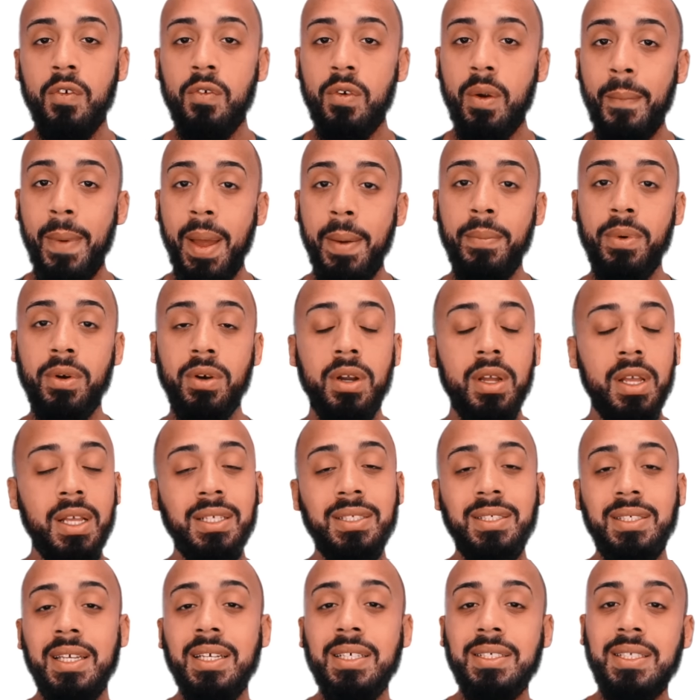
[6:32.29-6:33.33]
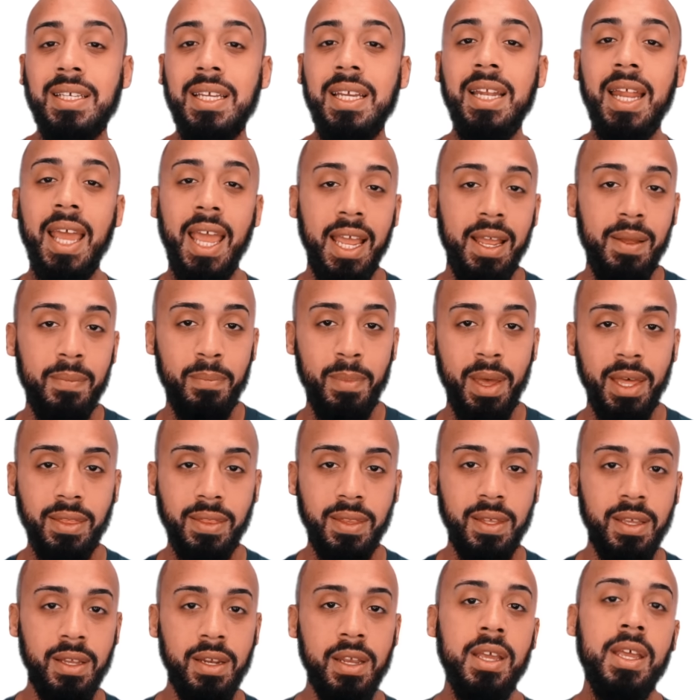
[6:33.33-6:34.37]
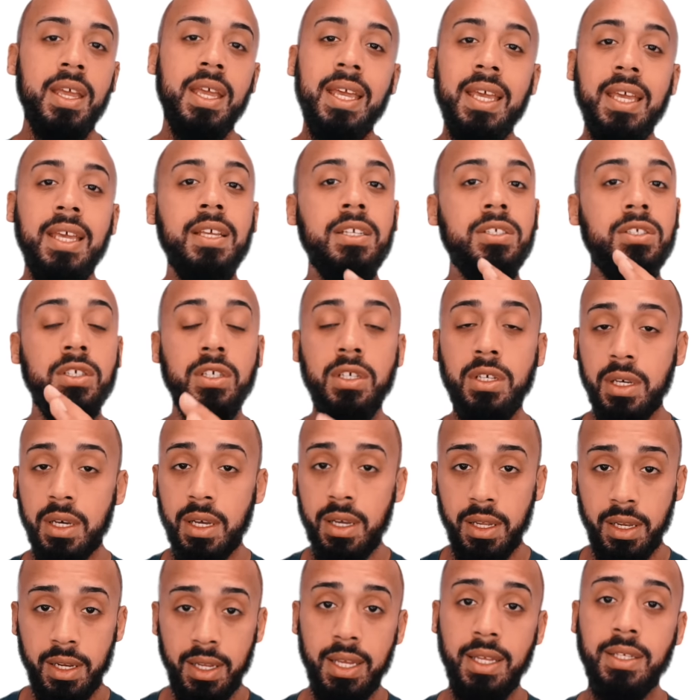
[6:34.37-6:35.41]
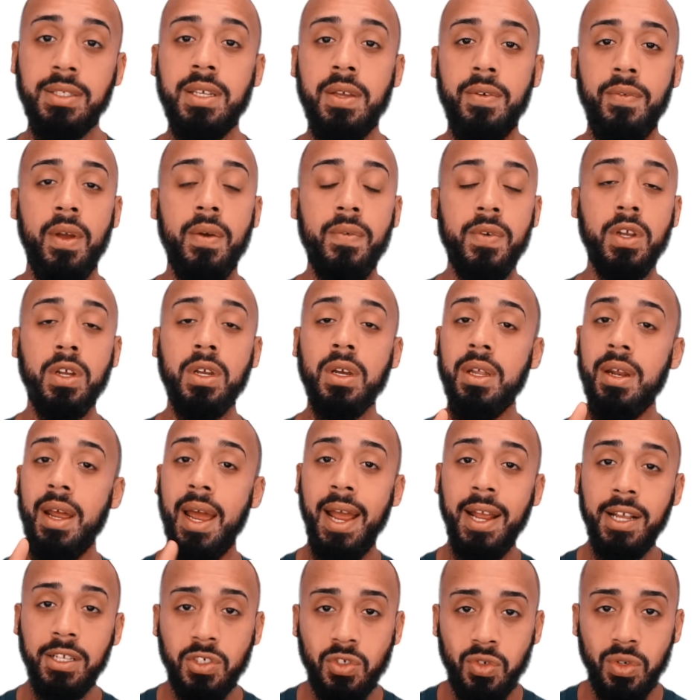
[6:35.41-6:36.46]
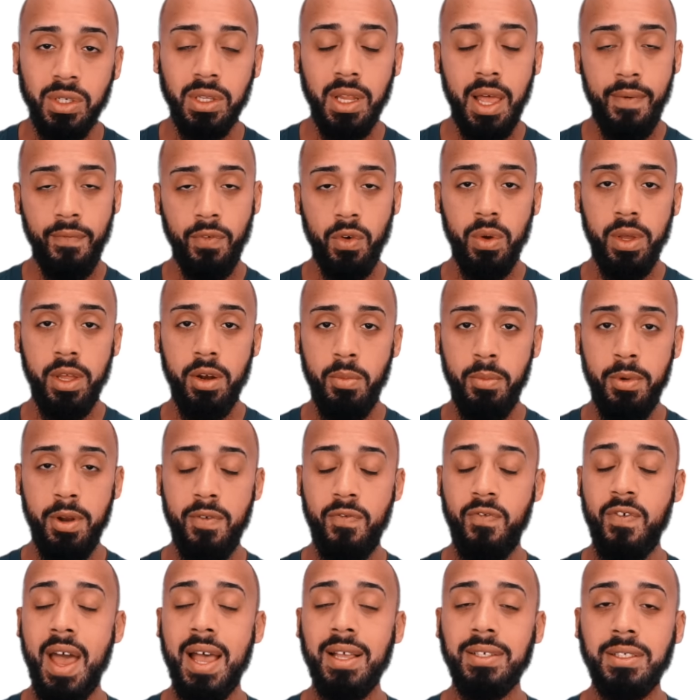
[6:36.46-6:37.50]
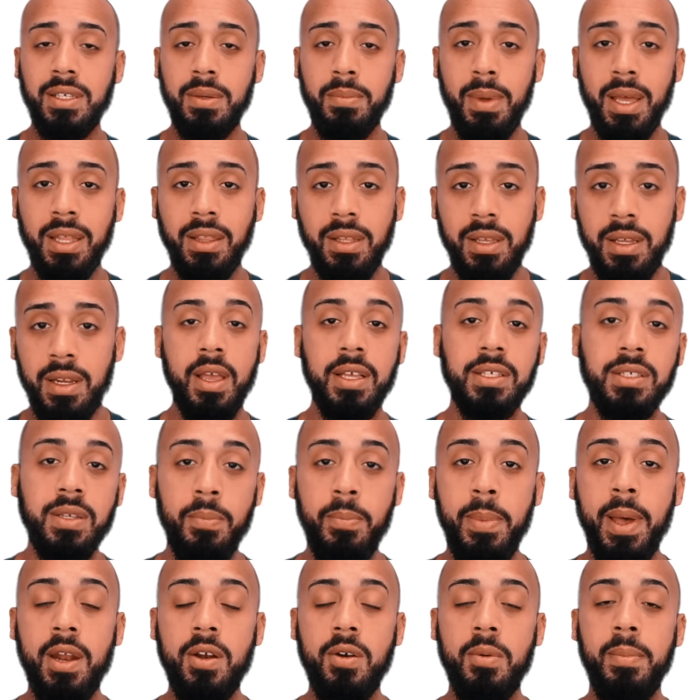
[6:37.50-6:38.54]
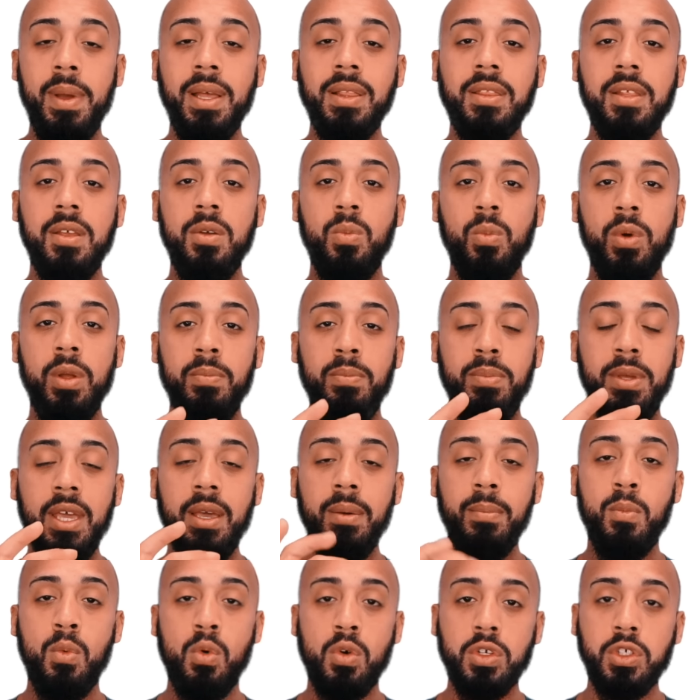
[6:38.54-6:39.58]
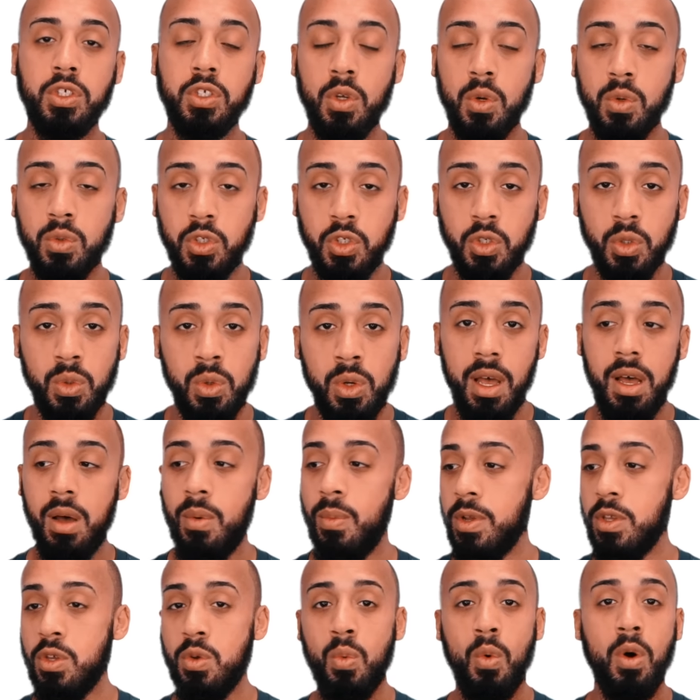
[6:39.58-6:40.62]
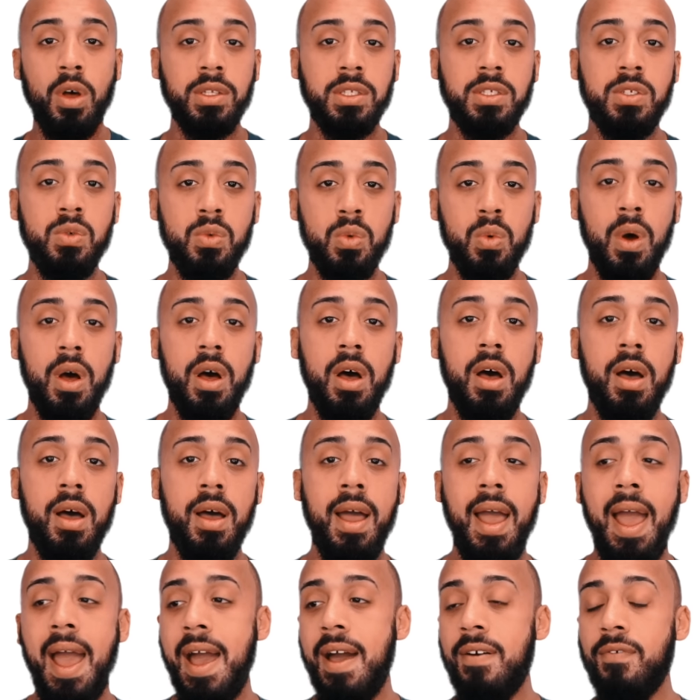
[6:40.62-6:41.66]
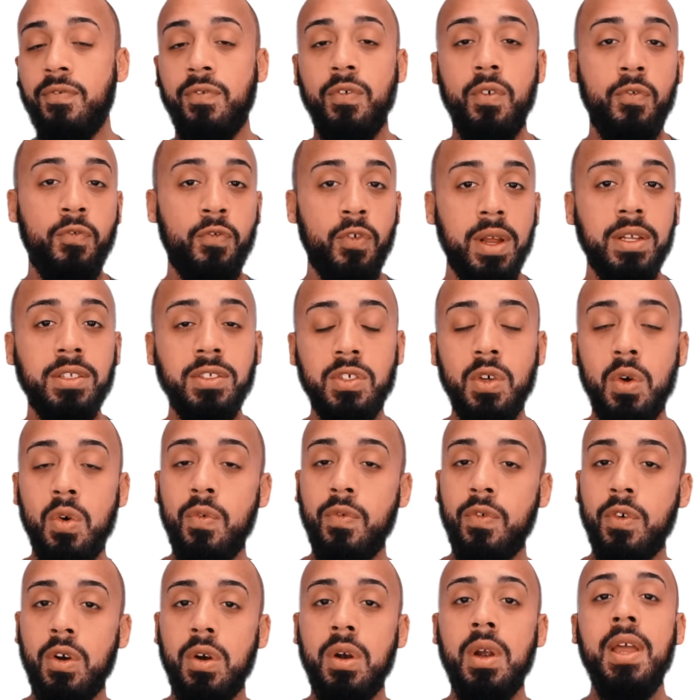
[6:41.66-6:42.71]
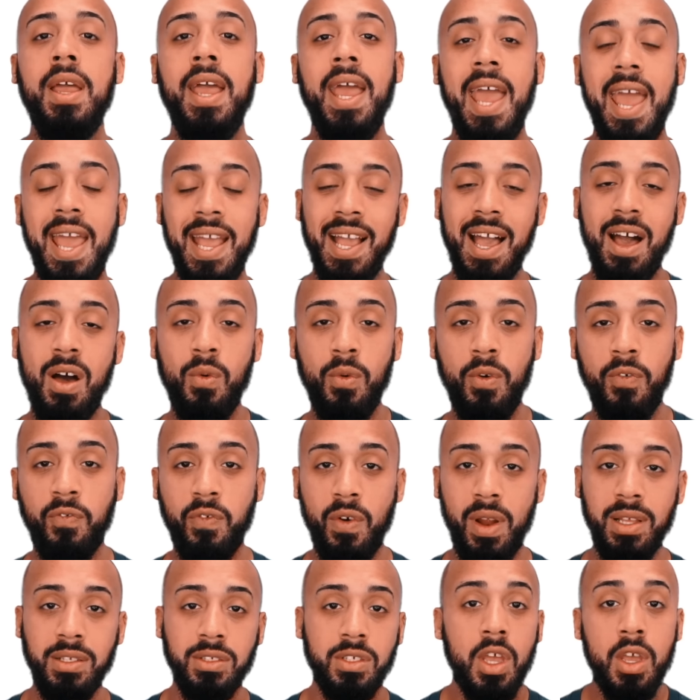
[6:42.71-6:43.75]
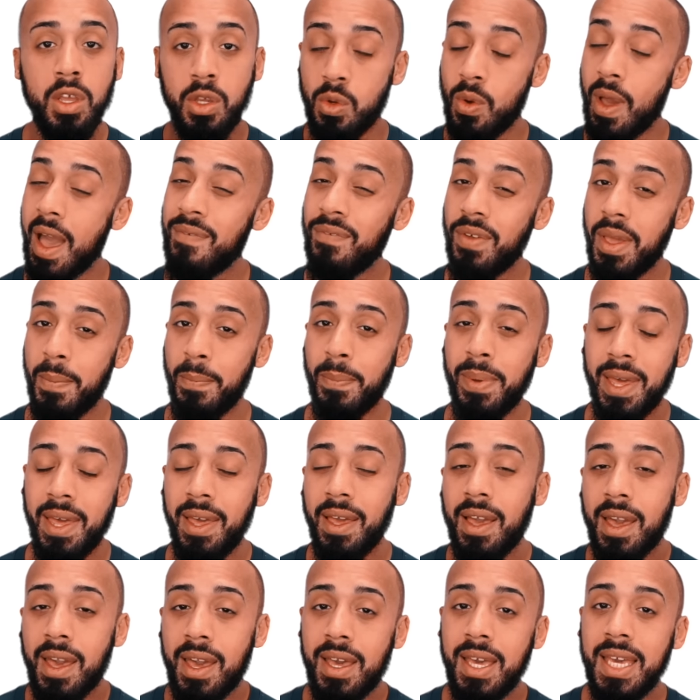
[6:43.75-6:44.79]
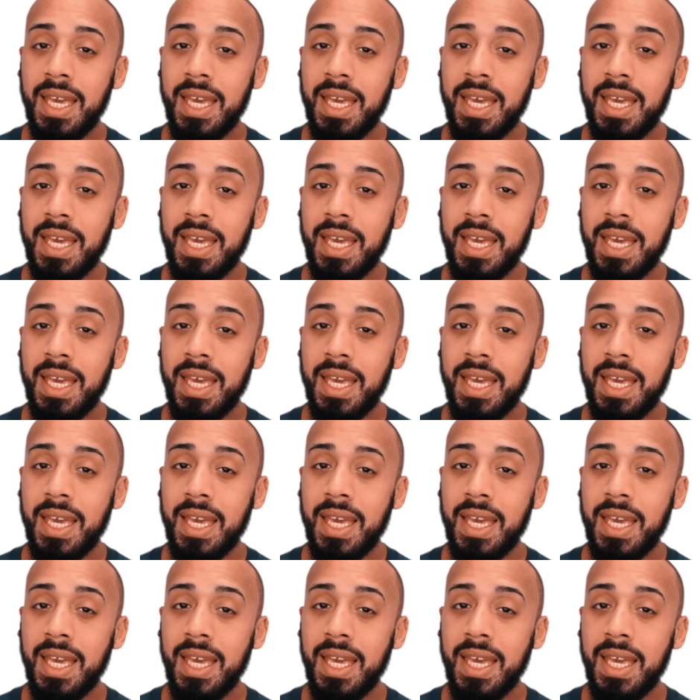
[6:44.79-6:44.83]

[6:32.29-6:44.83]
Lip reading: Remember, 16-8 method is good, is a very good entry-level intermittent fasting method, is a better method when being more social, when you want to have friends over, hang out with friends. You have a big